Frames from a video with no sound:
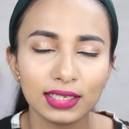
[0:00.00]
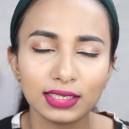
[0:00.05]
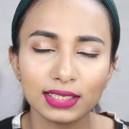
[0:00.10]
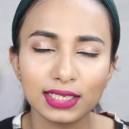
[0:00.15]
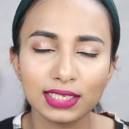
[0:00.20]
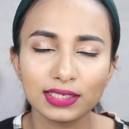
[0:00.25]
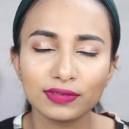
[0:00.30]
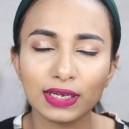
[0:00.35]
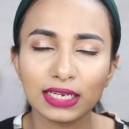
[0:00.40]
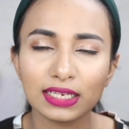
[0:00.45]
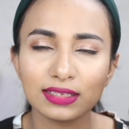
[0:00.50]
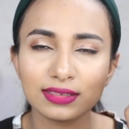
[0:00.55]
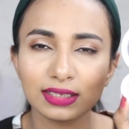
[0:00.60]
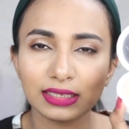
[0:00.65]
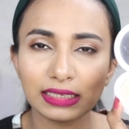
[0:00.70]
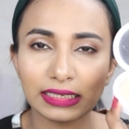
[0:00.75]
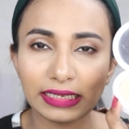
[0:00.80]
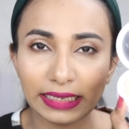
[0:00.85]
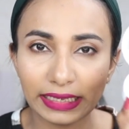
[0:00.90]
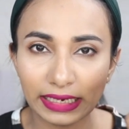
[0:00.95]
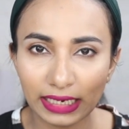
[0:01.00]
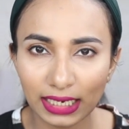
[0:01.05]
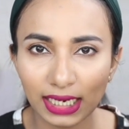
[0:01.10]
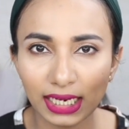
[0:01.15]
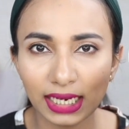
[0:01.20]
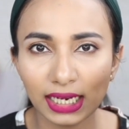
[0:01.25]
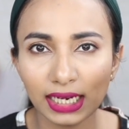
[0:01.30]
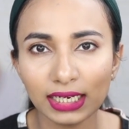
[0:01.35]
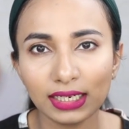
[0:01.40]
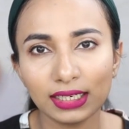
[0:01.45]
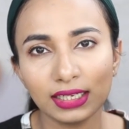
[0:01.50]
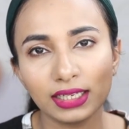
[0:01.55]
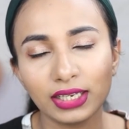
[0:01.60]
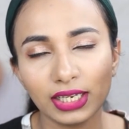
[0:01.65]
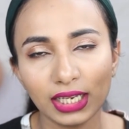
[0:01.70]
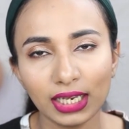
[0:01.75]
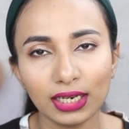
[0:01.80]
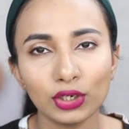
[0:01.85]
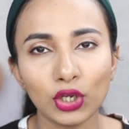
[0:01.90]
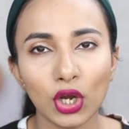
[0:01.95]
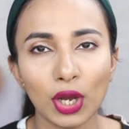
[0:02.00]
This one is a great